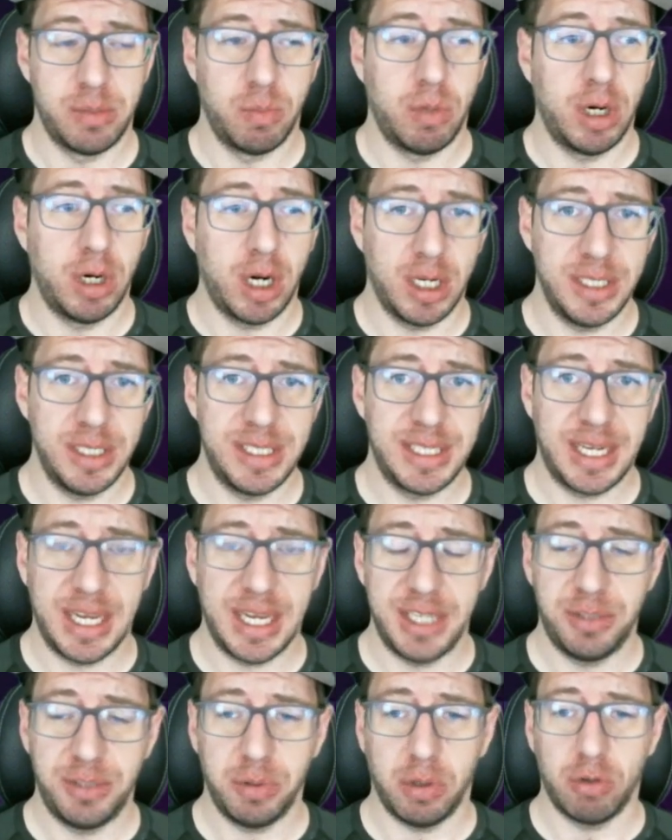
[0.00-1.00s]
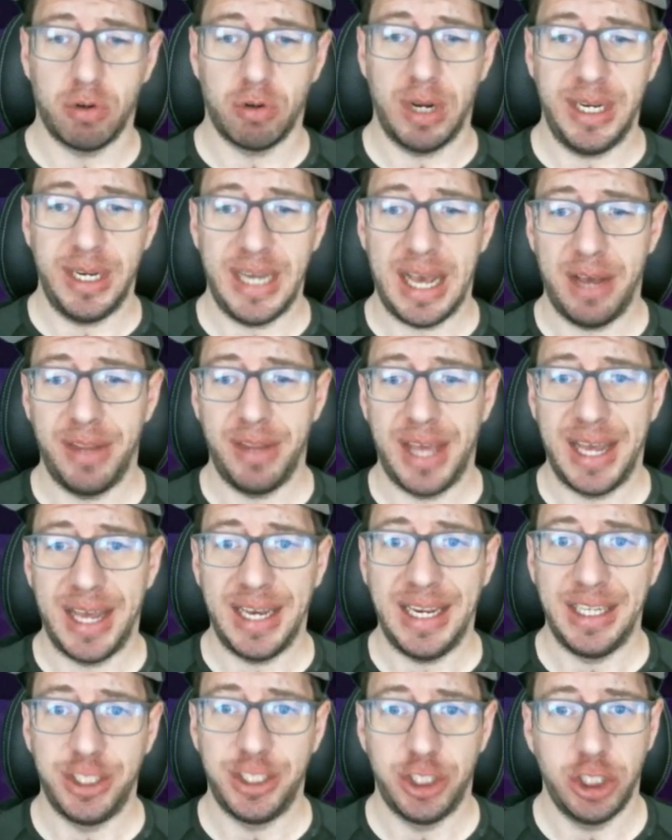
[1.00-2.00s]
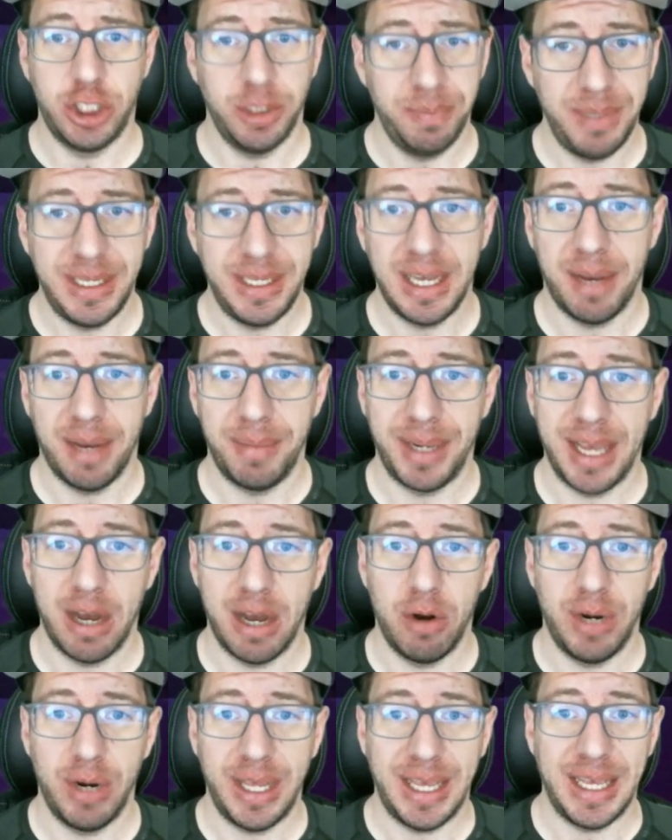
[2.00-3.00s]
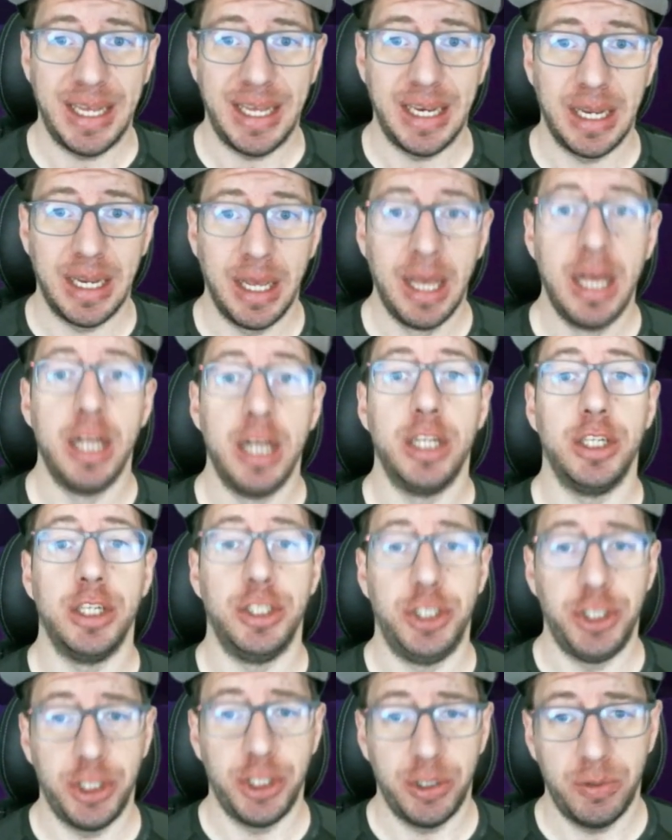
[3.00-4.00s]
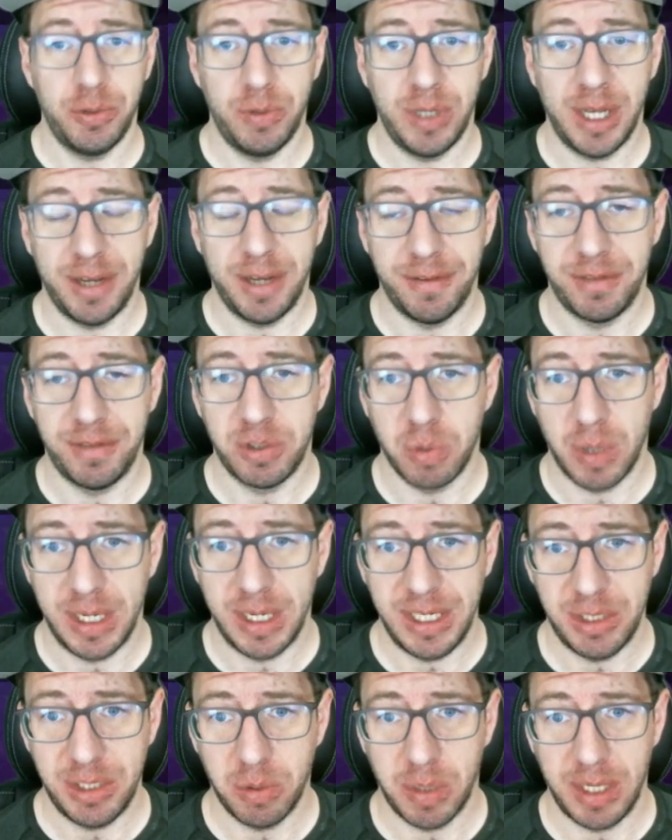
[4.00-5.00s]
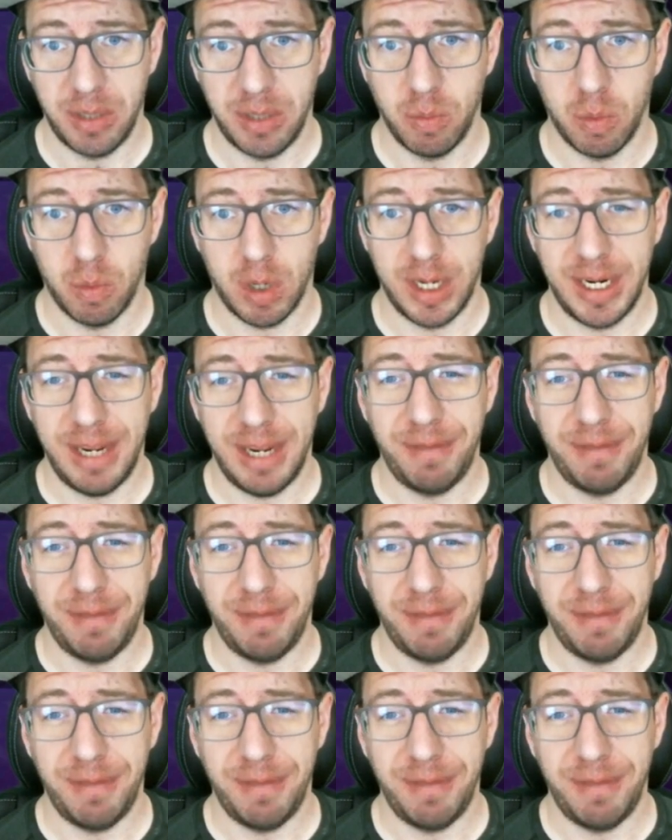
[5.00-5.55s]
We're on schedule right now that it should be coming out in June of 2021.